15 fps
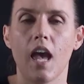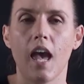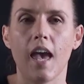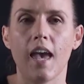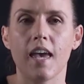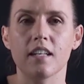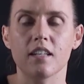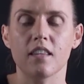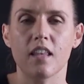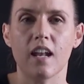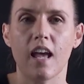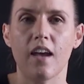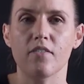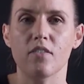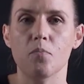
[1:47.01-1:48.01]
And then I
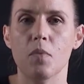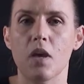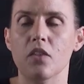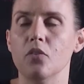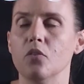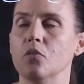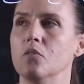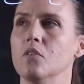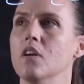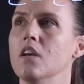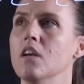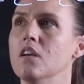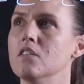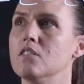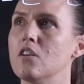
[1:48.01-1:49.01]
have the methyl.
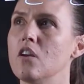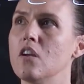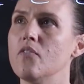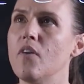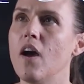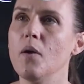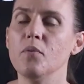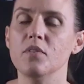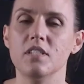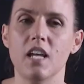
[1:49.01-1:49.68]
So if I was